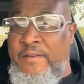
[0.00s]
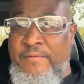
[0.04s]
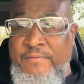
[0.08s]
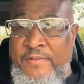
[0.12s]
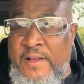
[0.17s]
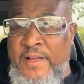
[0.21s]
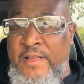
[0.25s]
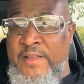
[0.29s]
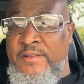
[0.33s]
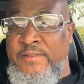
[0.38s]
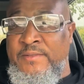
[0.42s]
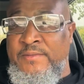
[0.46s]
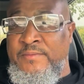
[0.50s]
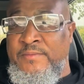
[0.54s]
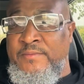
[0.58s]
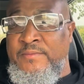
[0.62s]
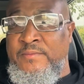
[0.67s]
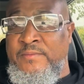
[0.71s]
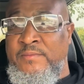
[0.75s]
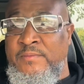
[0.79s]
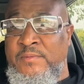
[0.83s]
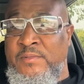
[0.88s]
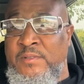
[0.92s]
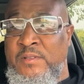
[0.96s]
fight,
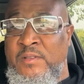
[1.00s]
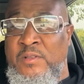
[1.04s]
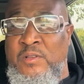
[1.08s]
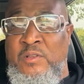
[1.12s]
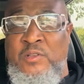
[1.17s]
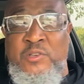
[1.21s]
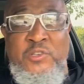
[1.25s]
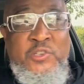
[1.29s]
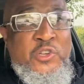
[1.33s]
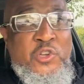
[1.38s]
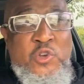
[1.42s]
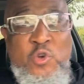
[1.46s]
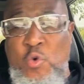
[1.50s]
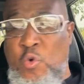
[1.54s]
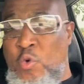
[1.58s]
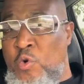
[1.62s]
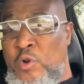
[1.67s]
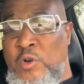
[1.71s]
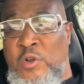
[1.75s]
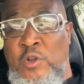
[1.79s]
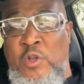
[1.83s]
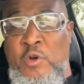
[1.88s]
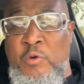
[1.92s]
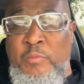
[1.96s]
Shakur
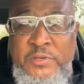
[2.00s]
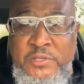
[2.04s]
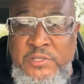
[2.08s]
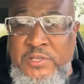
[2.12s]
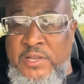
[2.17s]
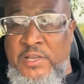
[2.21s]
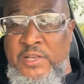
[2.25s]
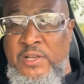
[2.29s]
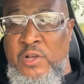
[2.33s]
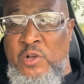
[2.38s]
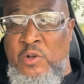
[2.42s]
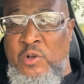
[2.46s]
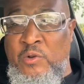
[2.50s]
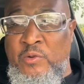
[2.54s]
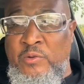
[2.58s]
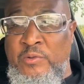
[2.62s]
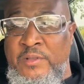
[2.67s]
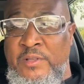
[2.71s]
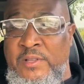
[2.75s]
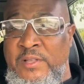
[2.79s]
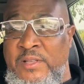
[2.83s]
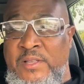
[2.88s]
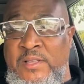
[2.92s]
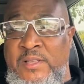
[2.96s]
and Lomachenko,
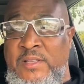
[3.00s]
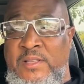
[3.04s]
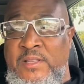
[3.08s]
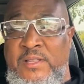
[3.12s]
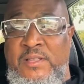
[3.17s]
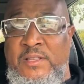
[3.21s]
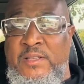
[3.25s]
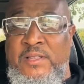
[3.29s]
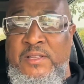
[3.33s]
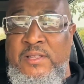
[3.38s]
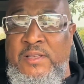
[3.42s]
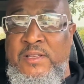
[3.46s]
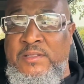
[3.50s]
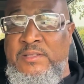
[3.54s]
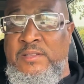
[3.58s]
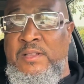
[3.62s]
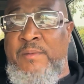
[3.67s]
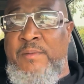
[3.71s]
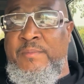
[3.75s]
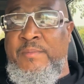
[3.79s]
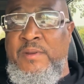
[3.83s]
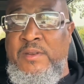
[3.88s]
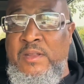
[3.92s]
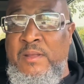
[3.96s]
it's
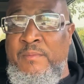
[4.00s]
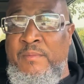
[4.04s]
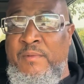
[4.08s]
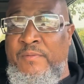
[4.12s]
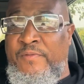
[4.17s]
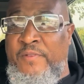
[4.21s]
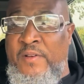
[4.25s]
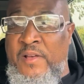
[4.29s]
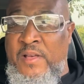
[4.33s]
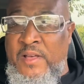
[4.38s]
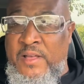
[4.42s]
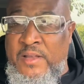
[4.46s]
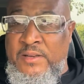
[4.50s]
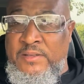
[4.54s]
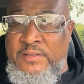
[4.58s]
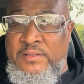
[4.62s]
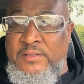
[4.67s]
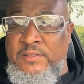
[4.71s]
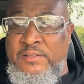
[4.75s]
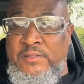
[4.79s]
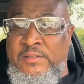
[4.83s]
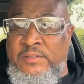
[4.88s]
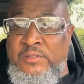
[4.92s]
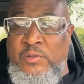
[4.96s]
up to them to find
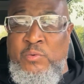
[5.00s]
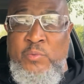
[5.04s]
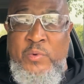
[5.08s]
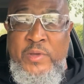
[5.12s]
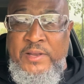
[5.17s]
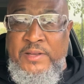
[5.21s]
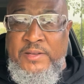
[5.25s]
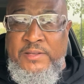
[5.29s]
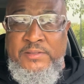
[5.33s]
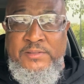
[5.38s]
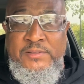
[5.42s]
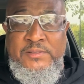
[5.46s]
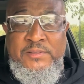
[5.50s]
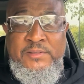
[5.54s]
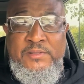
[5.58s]
the weakness.